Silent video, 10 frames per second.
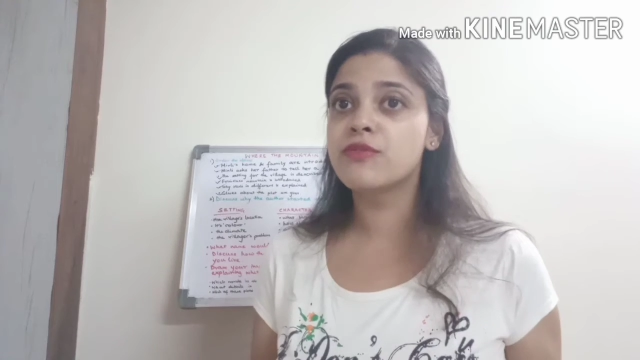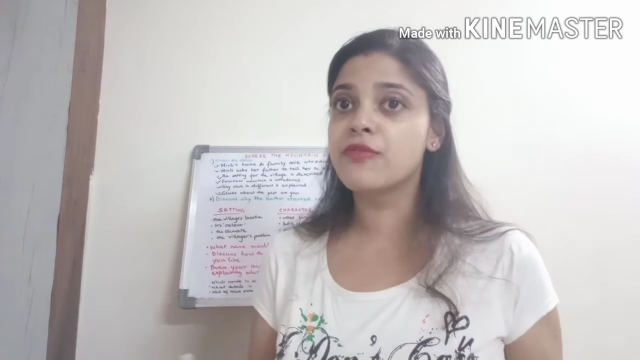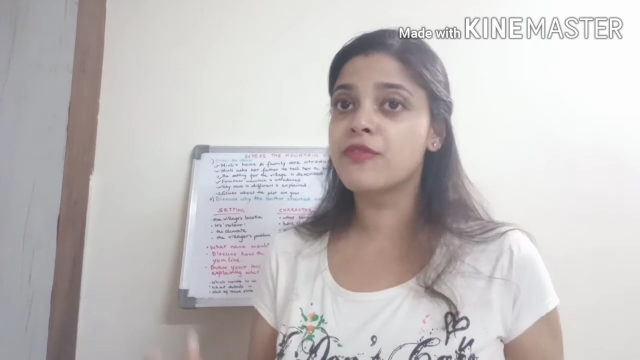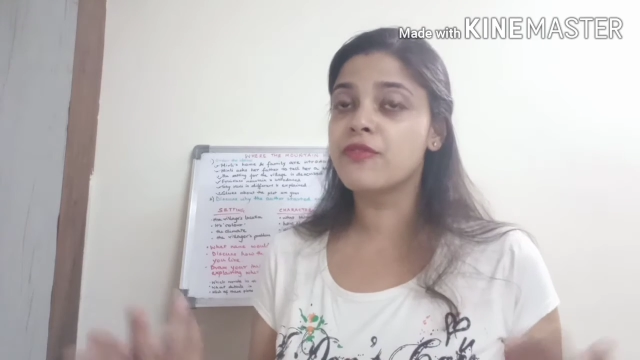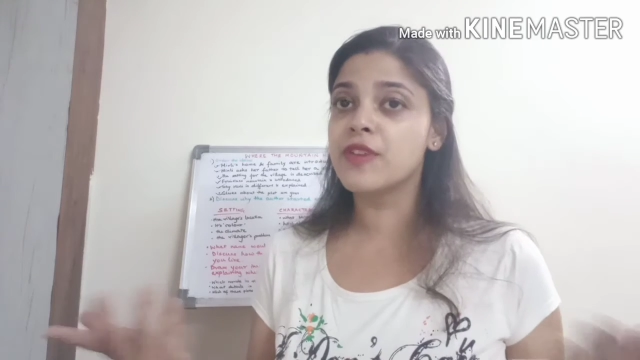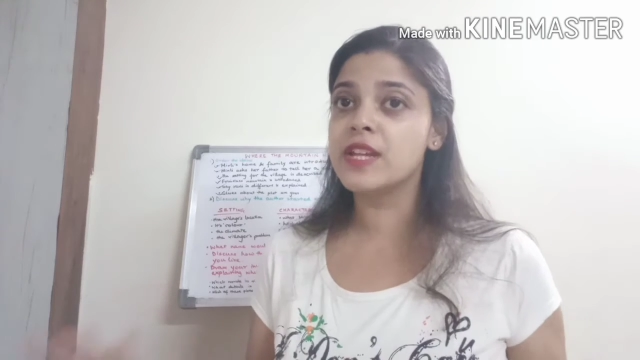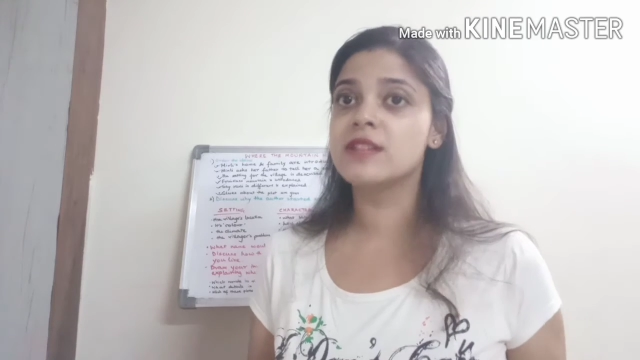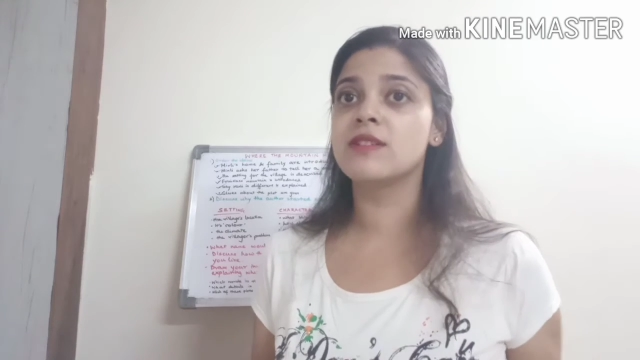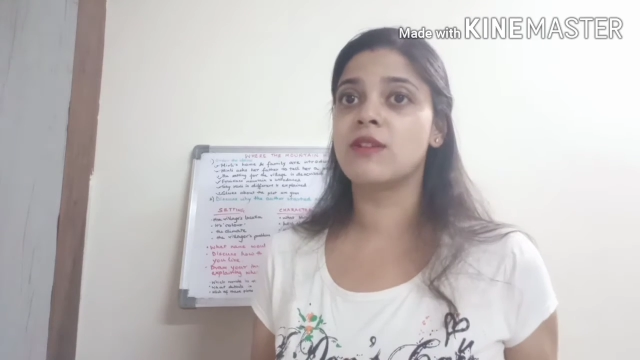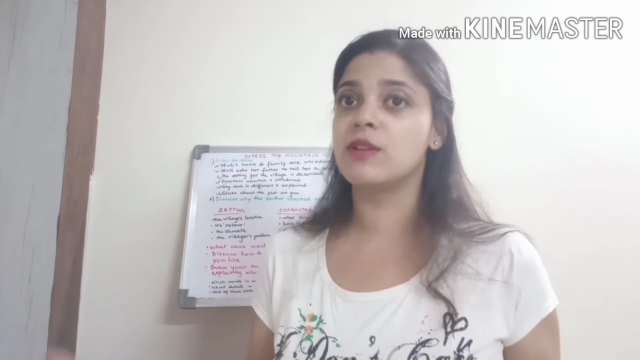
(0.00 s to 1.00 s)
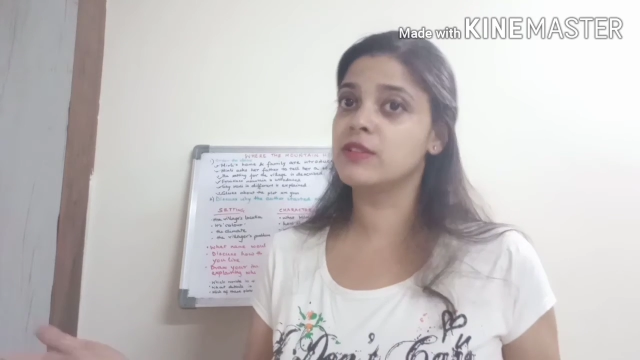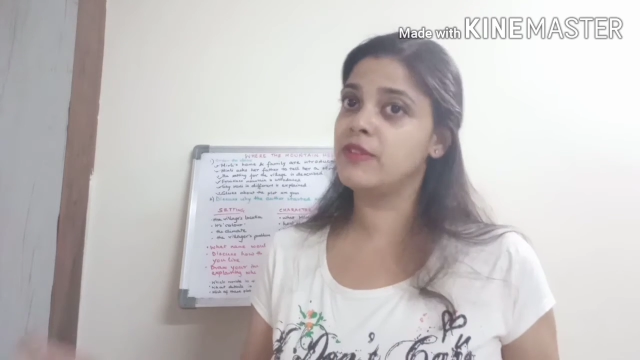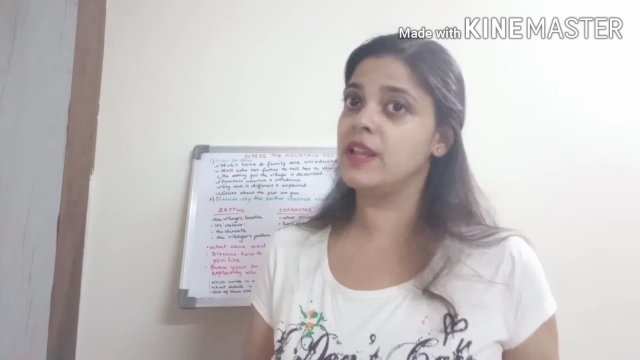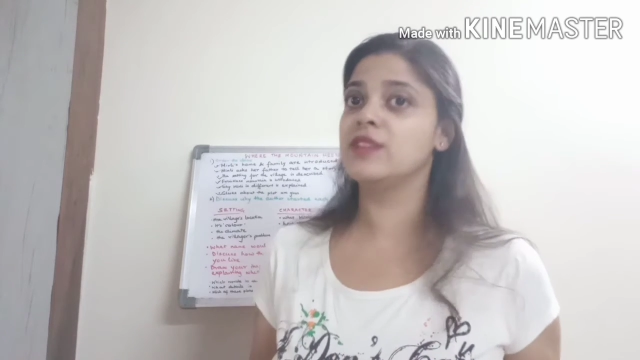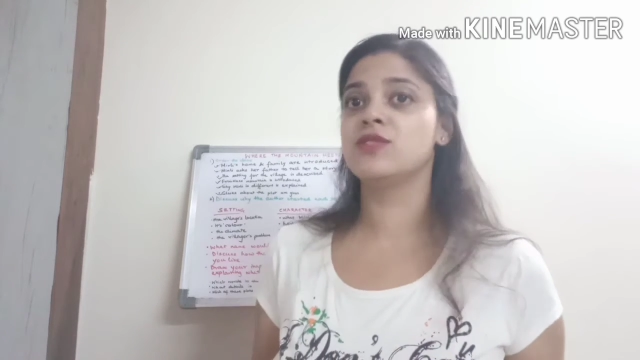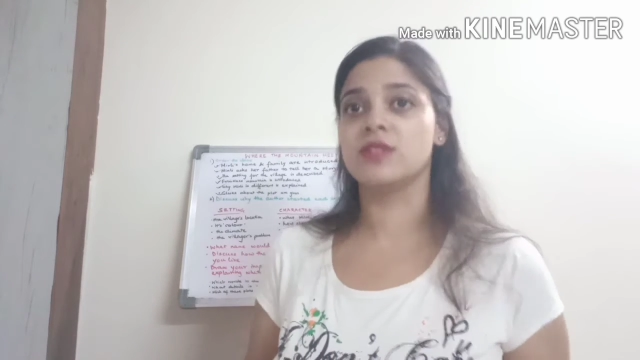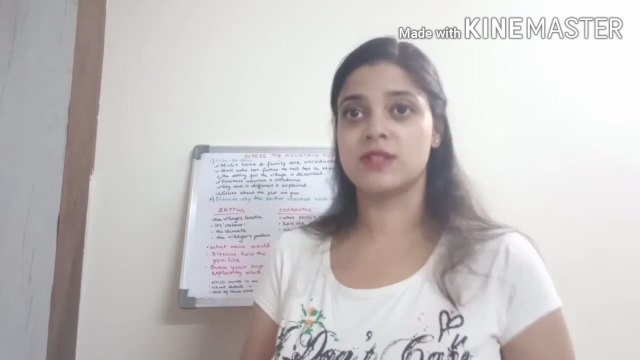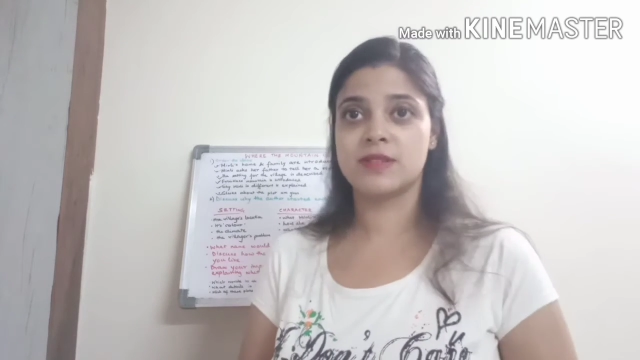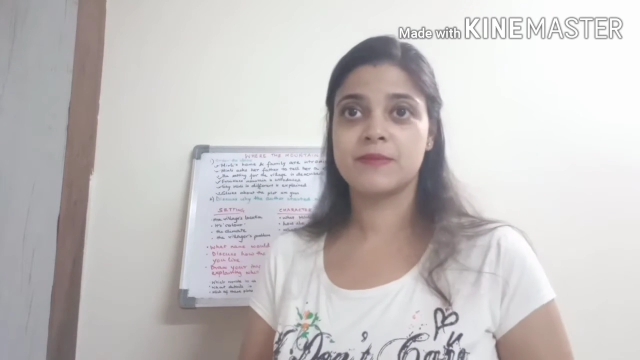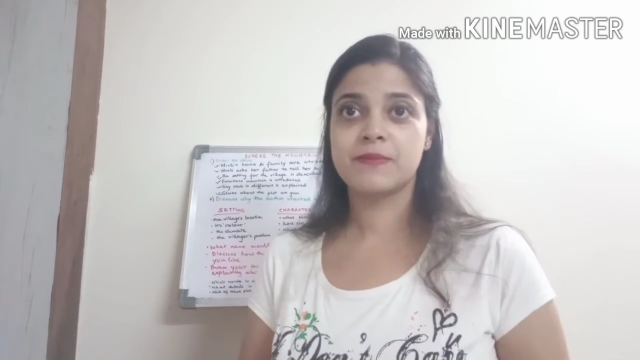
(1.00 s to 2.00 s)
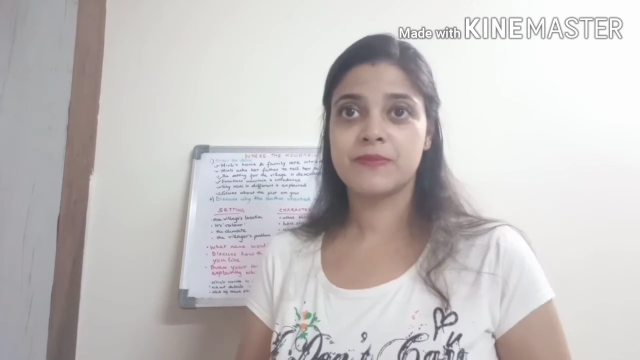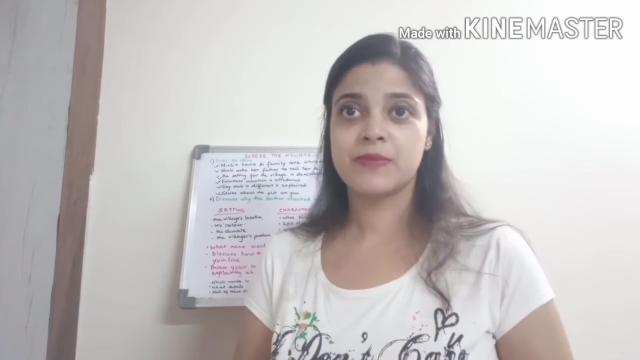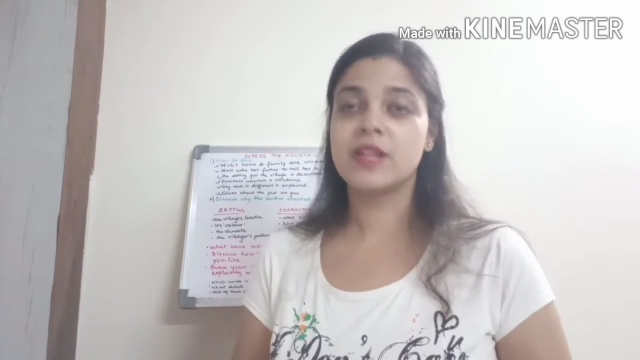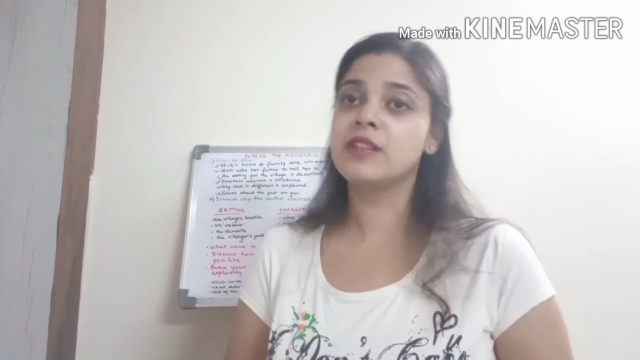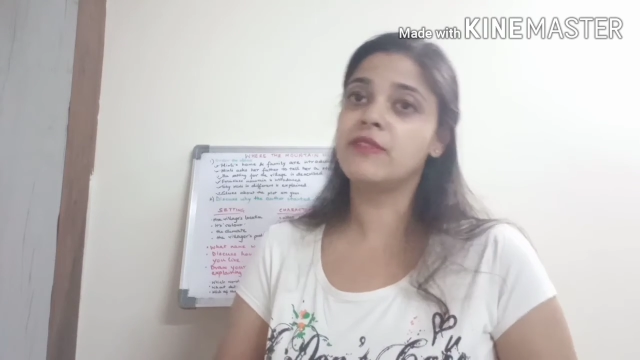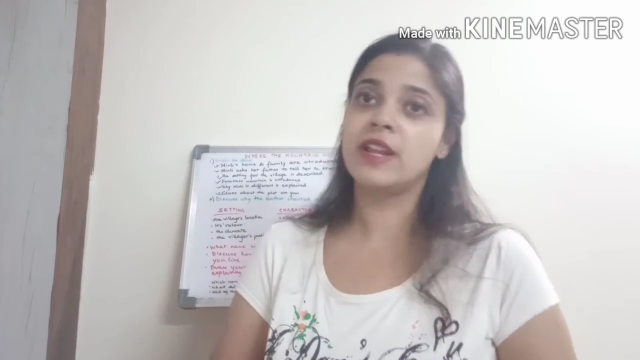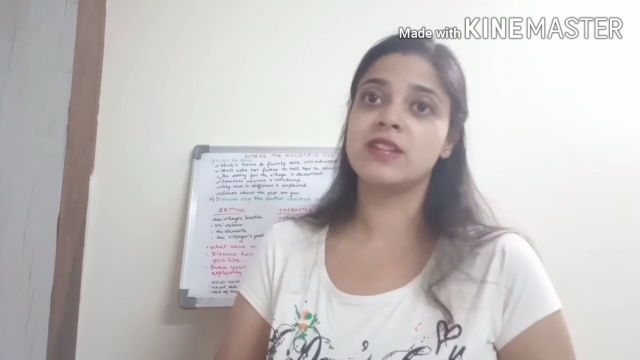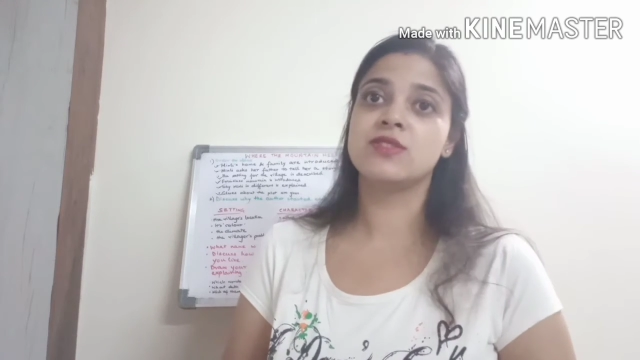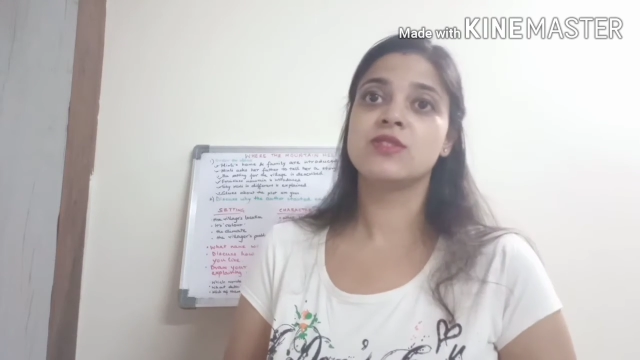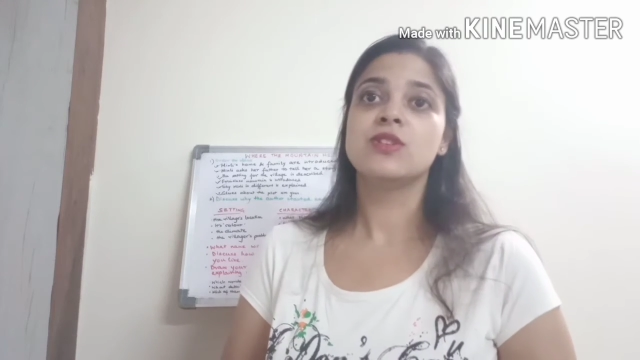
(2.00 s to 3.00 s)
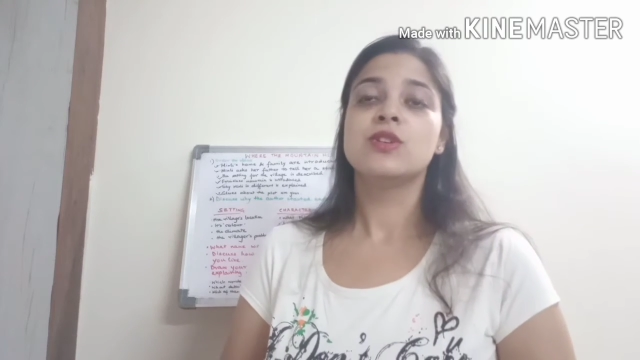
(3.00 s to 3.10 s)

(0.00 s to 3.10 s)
to feed all the villagers in the village?